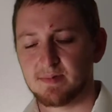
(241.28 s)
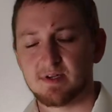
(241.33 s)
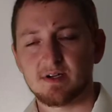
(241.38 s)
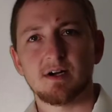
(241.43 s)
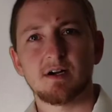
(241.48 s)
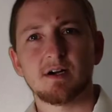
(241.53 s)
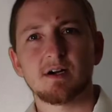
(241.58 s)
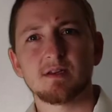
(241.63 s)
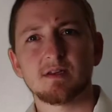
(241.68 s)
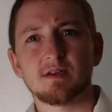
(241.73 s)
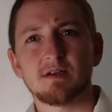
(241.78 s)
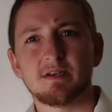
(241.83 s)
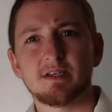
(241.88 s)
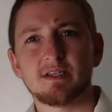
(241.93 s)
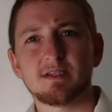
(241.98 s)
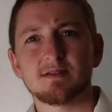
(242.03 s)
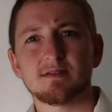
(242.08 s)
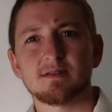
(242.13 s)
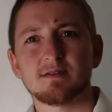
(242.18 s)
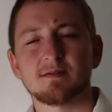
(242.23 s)

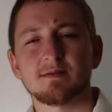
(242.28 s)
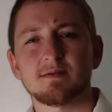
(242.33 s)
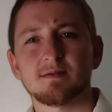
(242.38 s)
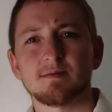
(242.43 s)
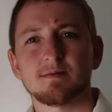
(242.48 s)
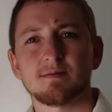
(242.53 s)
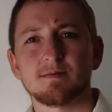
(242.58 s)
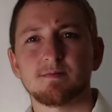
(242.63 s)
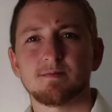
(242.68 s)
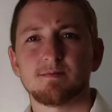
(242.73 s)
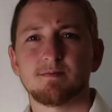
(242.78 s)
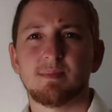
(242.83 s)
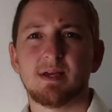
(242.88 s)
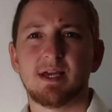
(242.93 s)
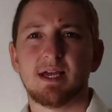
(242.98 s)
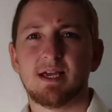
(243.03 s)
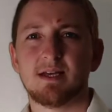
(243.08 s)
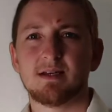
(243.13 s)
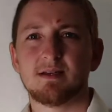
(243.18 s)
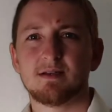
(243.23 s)
arteries,
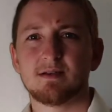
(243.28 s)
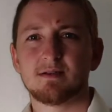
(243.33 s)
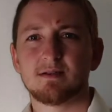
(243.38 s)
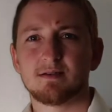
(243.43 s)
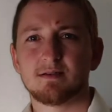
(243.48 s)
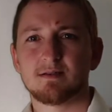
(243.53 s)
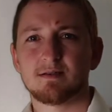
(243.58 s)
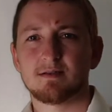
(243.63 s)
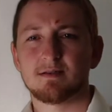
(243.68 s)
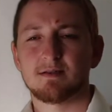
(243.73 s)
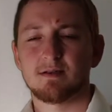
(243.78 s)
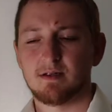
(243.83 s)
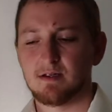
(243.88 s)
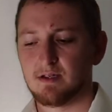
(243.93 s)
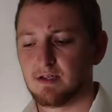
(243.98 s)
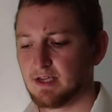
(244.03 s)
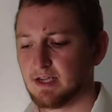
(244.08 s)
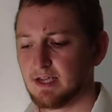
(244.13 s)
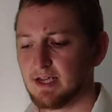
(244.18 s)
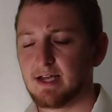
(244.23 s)
veins,
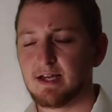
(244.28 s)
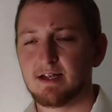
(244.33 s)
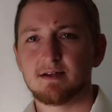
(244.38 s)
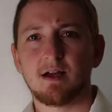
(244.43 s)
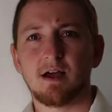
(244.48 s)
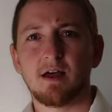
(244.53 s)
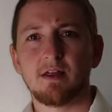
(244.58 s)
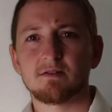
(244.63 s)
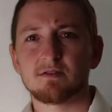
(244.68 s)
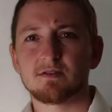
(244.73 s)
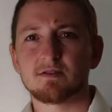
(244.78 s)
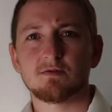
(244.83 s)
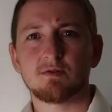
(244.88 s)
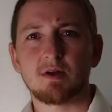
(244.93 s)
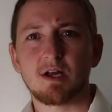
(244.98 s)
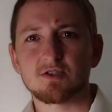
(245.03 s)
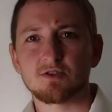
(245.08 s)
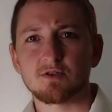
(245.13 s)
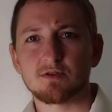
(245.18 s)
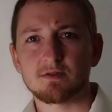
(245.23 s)
and other
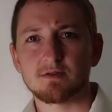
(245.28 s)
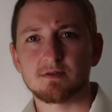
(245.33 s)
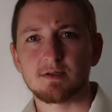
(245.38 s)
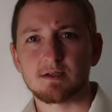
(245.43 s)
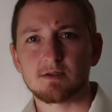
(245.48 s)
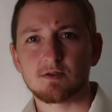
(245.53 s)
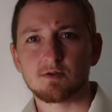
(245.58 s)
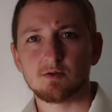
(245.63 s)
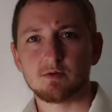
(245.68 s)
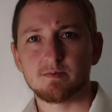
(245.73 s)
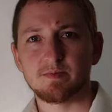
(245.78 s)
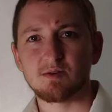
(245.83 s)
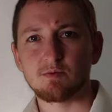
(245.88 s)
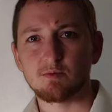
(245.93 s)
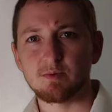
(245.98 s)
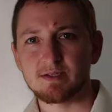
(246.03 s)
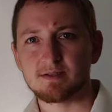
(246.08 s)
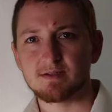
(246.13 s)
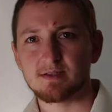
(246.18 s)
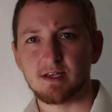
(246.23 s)
structures that could be
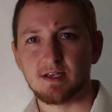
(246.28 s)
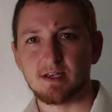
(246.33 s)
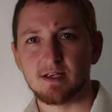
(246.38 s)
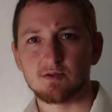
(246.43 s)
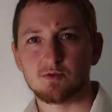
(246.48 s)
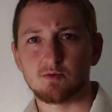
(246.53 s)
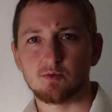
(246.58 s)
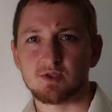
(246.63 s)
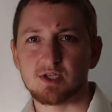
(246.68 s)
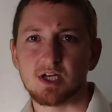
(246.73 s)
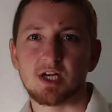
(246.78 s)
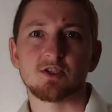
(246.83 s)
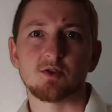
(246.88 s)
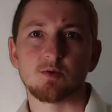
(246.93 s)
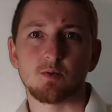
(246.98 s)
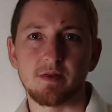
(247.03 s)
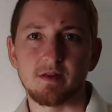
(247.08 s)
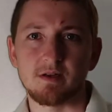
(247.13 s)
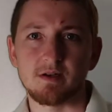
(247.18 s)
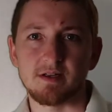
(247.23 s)
risky to touch
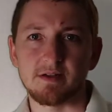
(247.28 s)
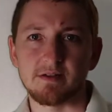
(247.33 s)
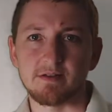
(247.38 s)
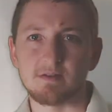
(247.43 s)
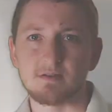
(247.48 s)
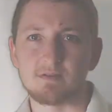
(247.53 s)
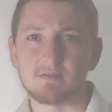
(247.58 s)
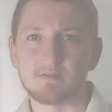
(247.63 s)
with the needle.